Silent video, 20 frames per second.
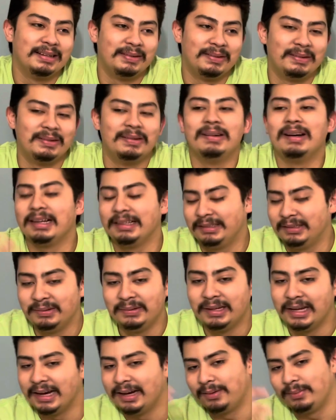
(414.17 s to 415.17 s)
Oh, I do
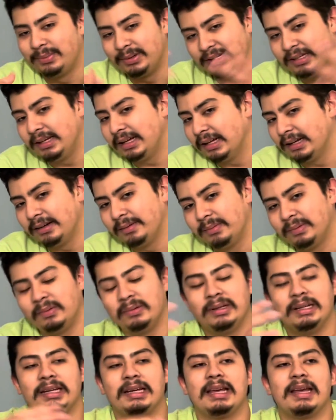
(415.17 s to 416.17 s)
now, but you get it
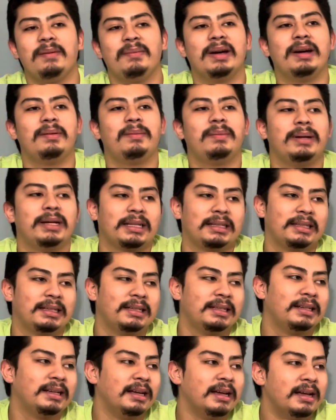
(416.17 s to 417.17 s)
when it came out back
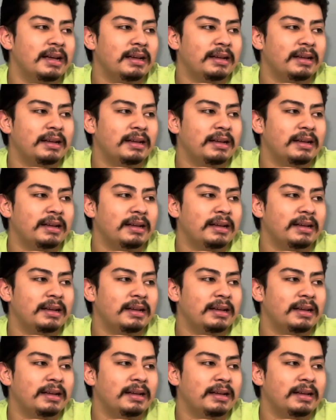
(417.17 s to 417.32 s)
then.